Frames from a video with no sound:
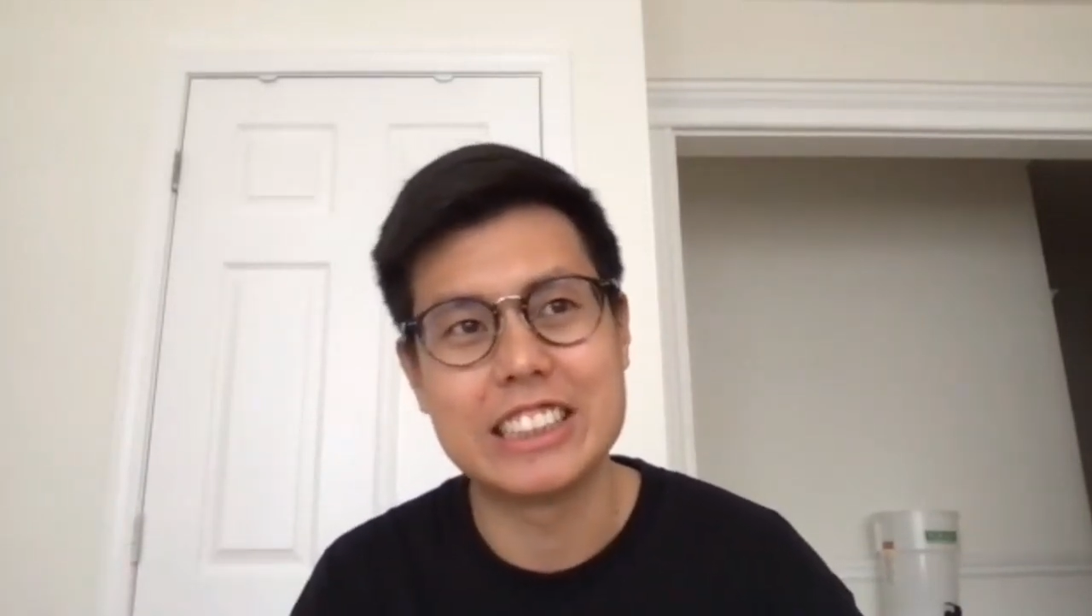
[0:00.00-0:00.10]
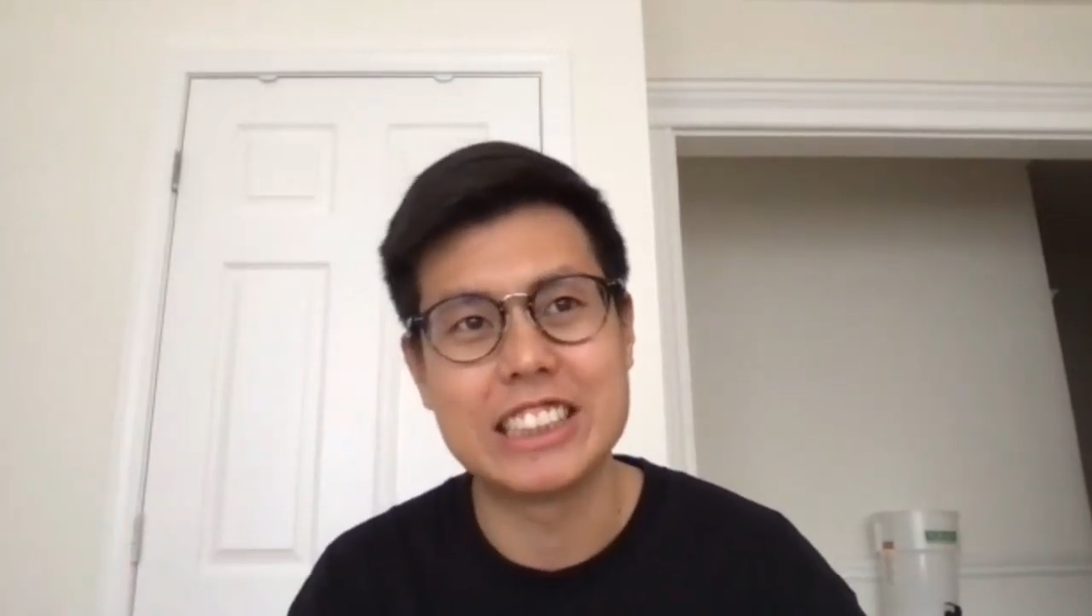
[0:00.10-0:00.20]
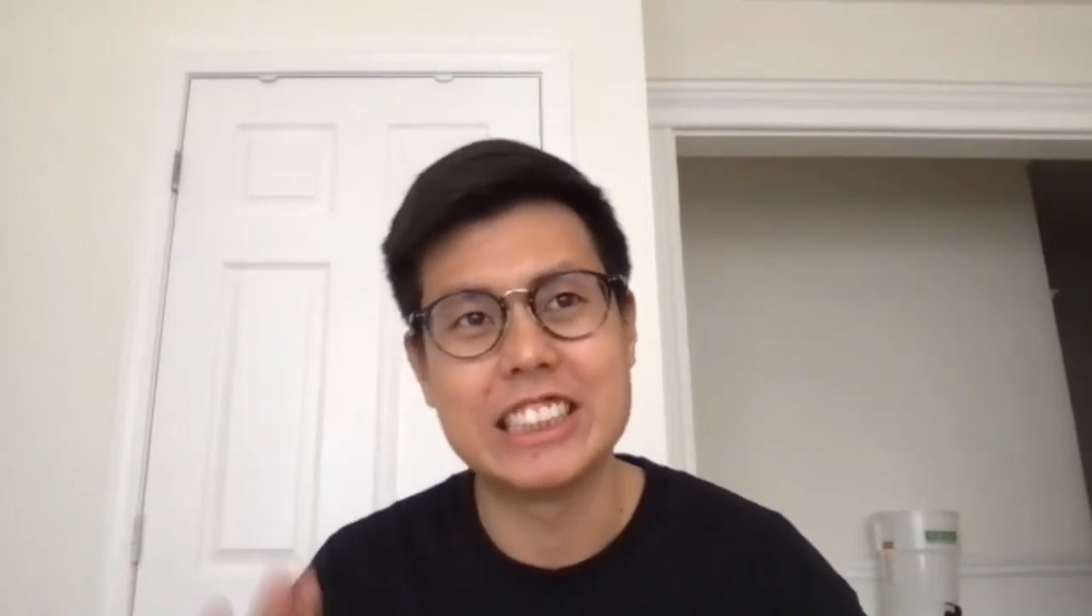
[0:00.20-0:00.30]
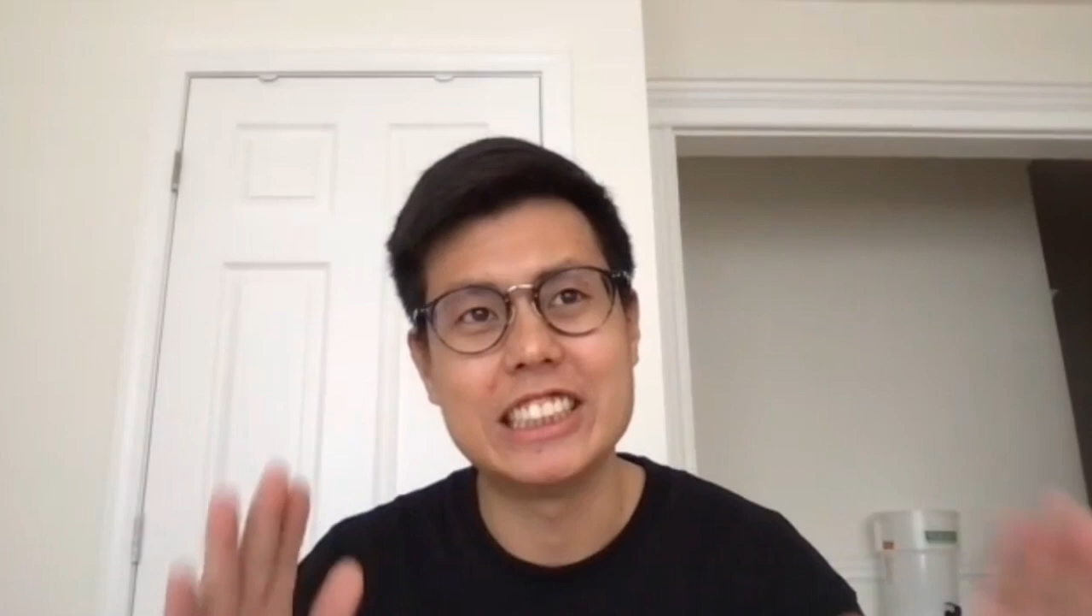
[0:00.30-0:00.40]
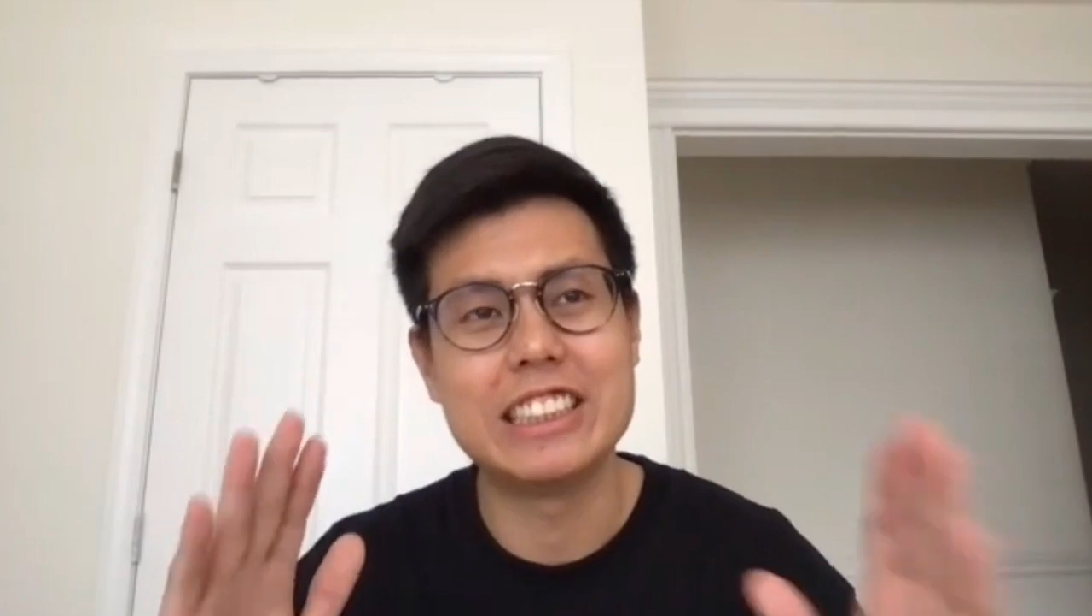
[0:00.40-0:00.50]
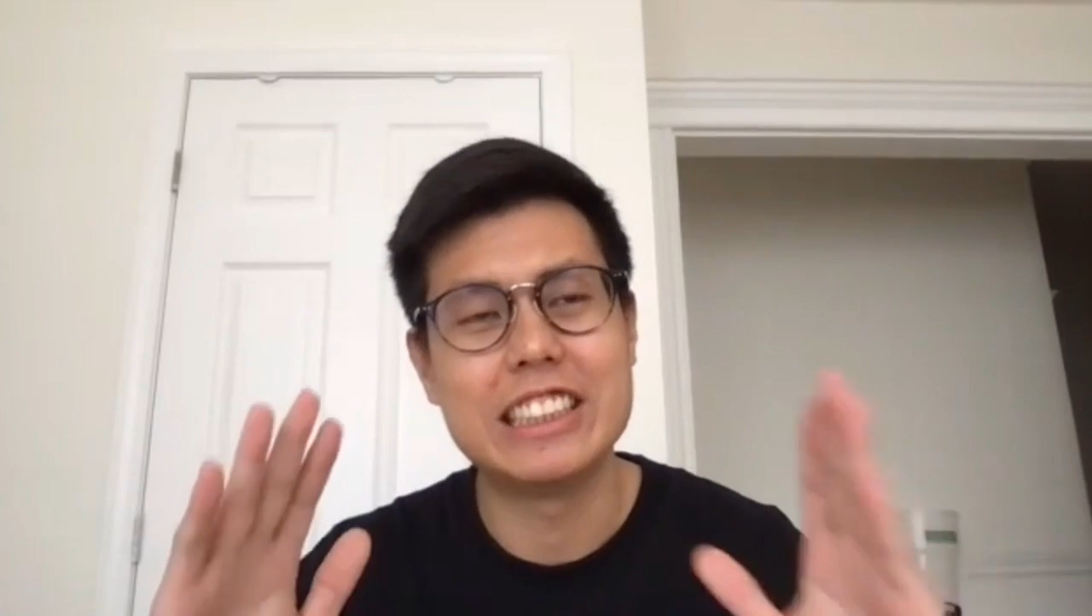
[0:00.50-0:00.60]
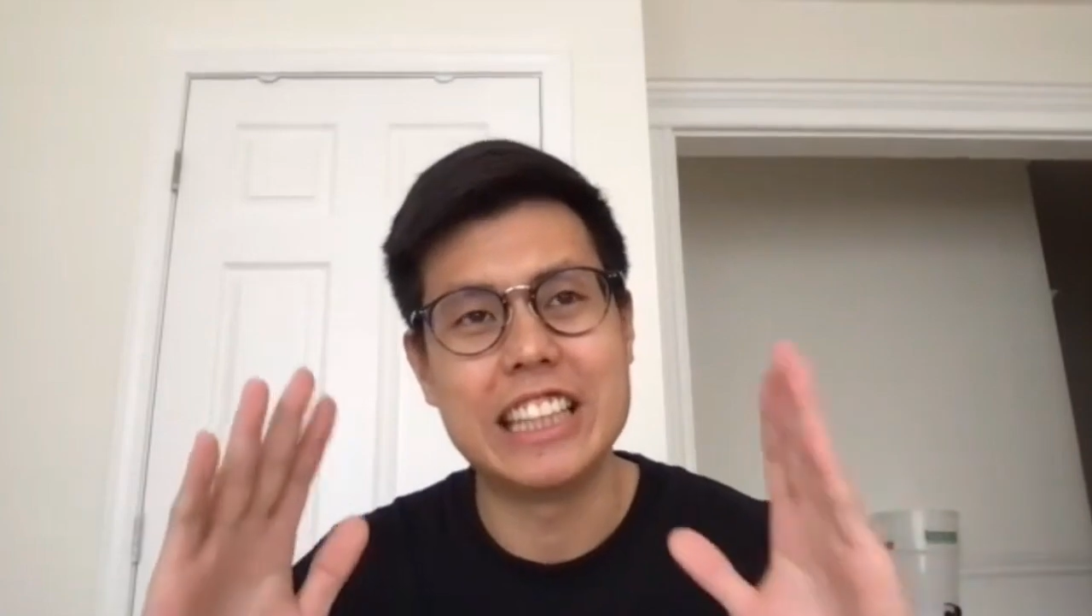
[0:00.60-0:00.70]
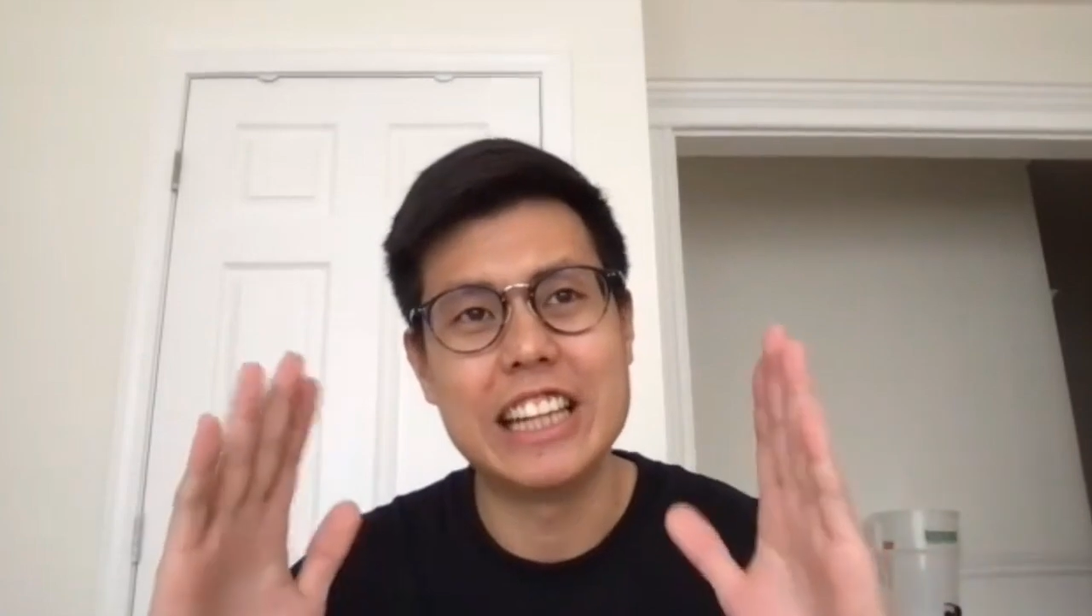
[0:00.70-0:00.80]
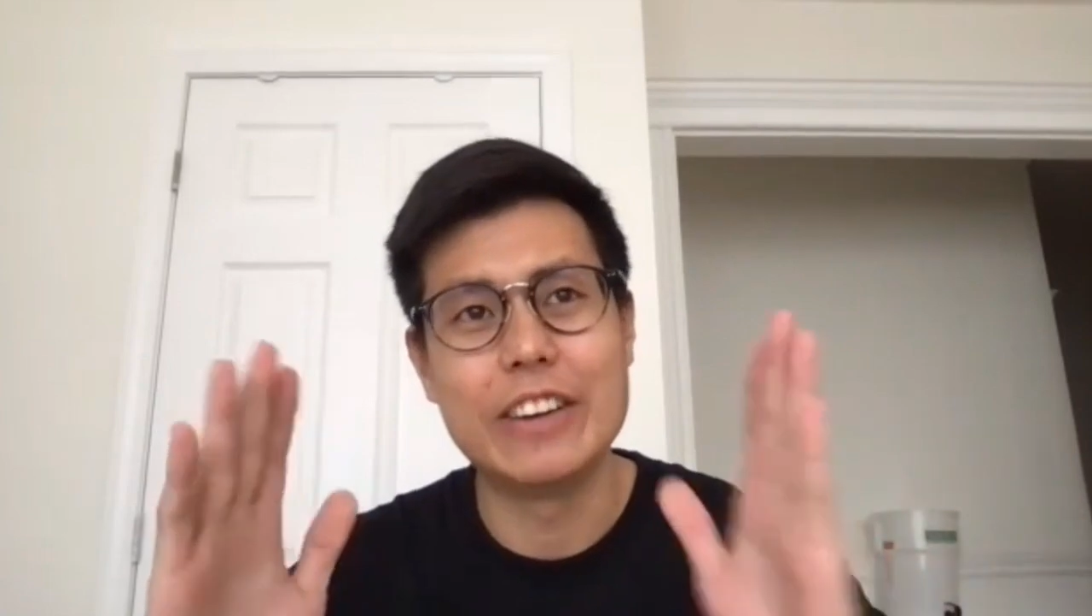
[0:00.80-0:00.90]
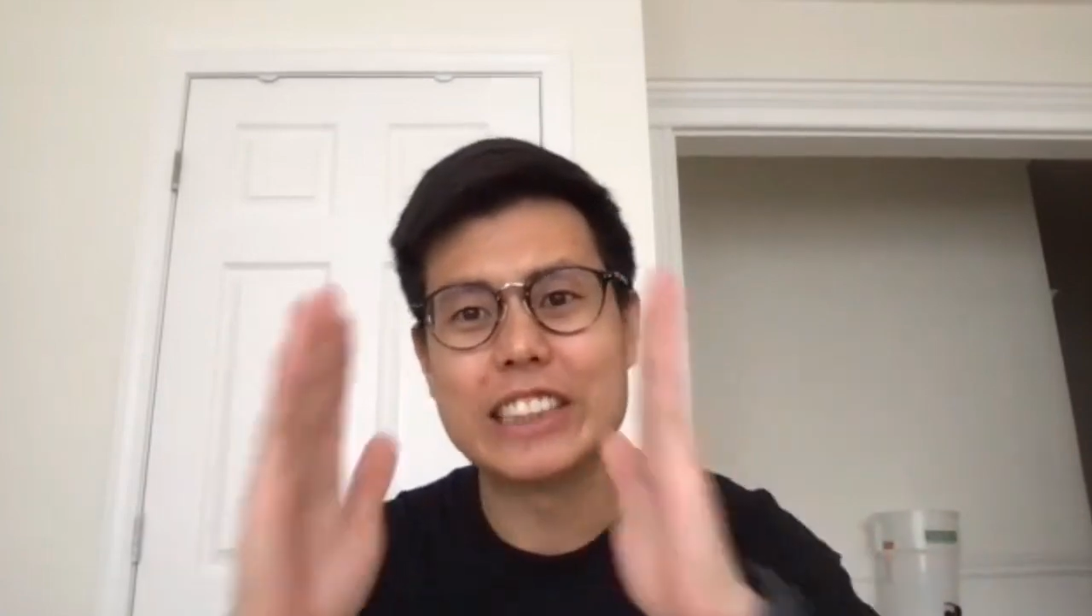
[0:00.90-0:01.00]
he
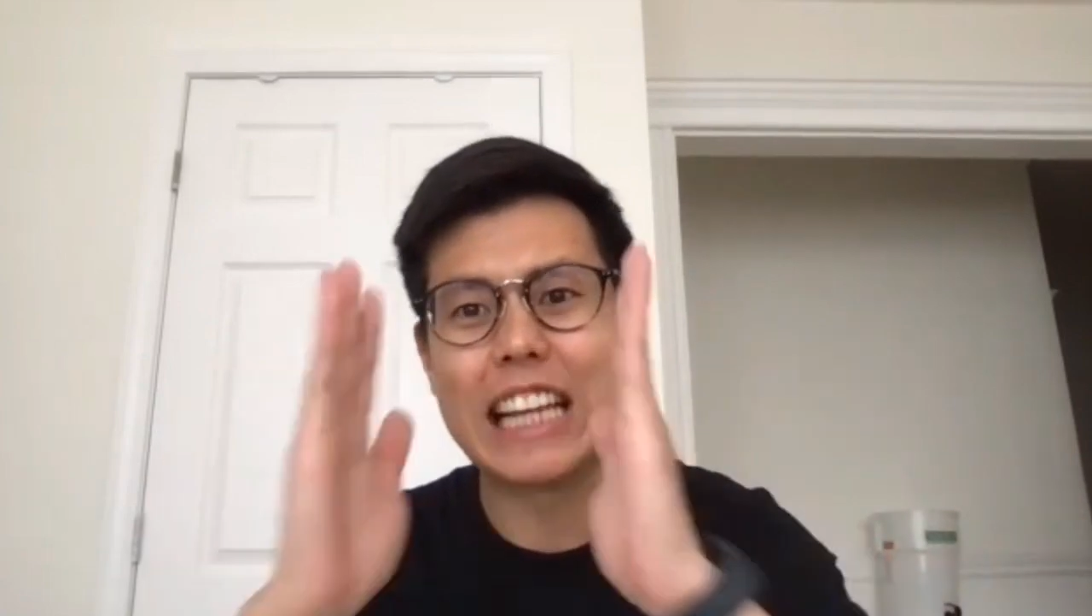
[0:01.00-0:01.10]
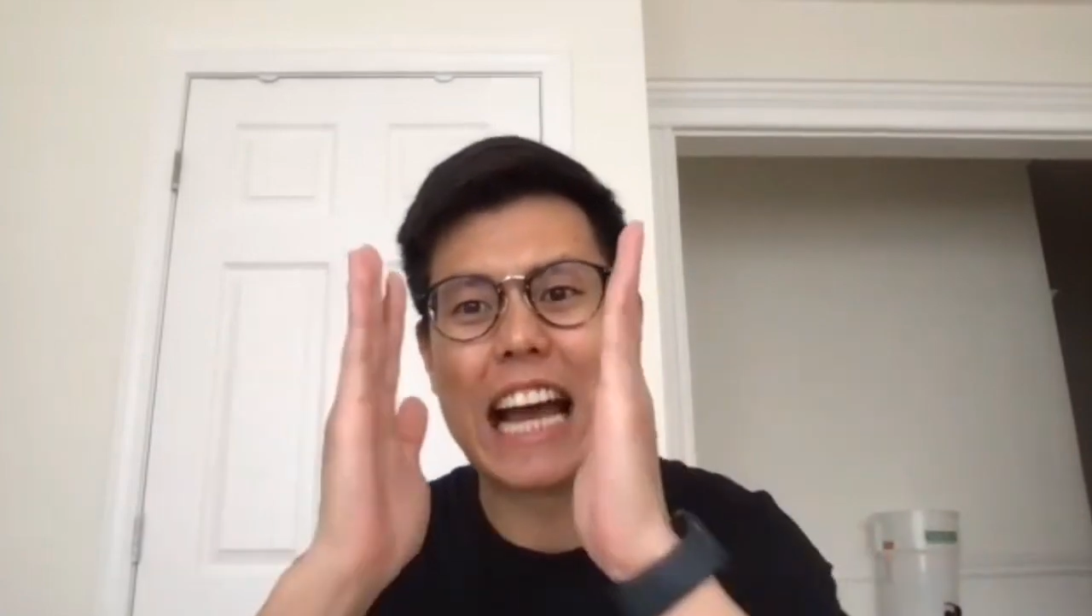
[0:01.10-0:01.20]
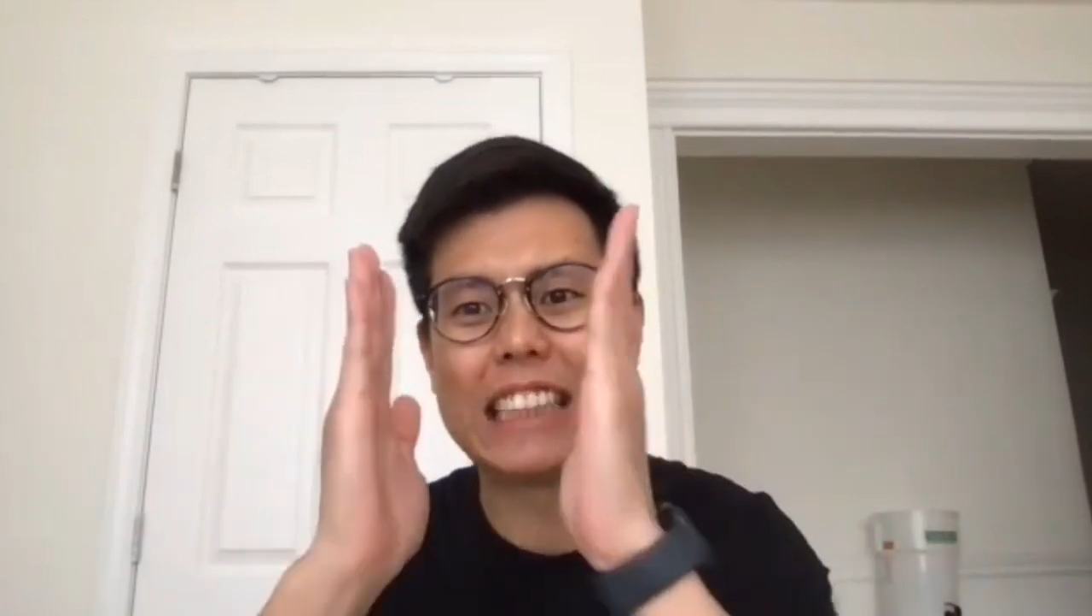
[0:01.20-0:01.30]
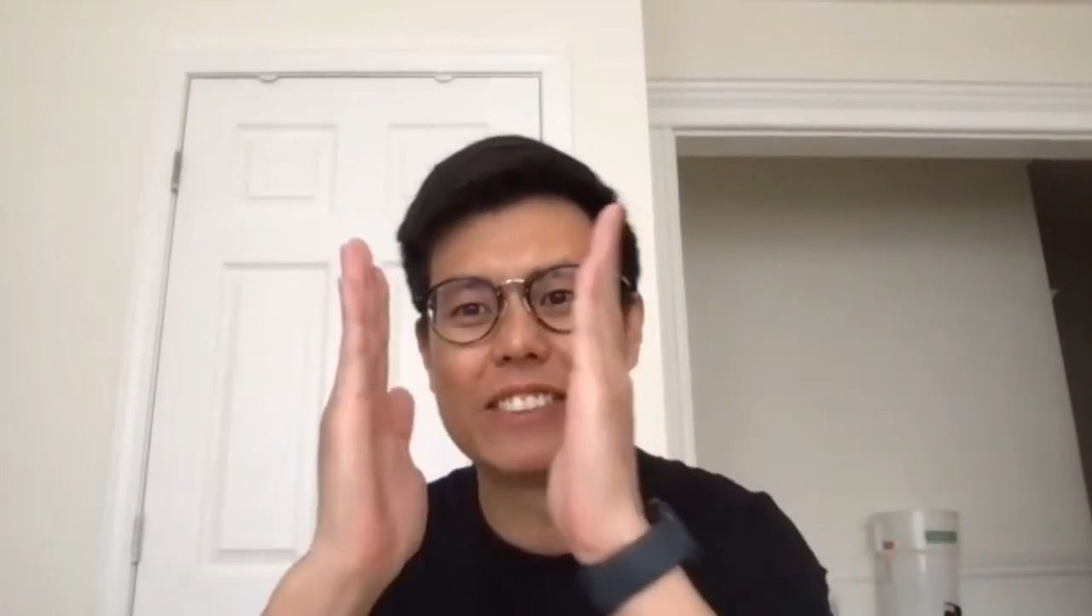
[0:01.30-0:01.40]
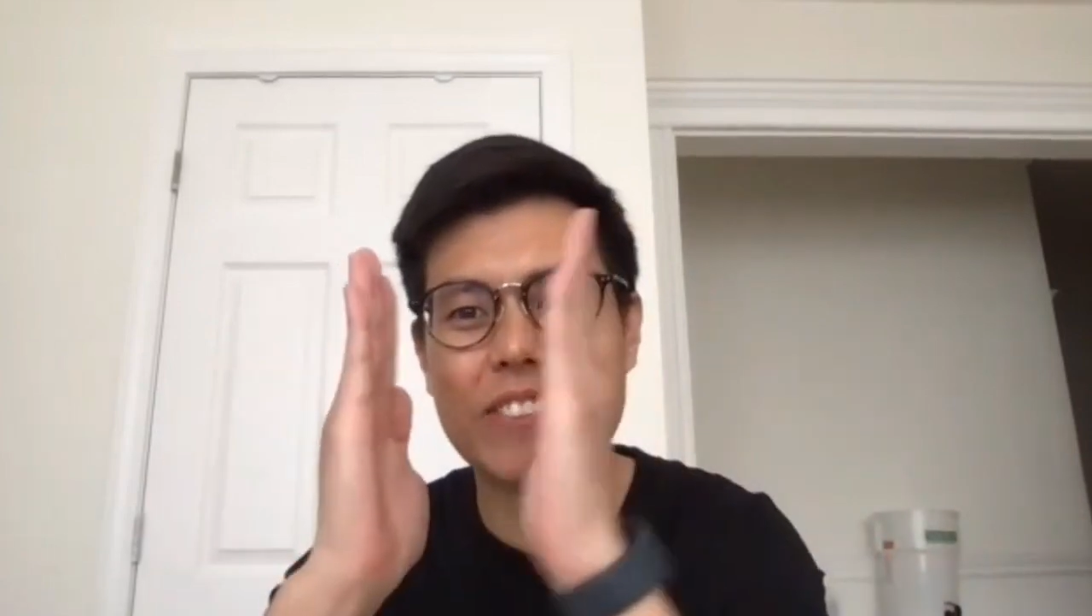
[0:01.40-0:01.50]
only has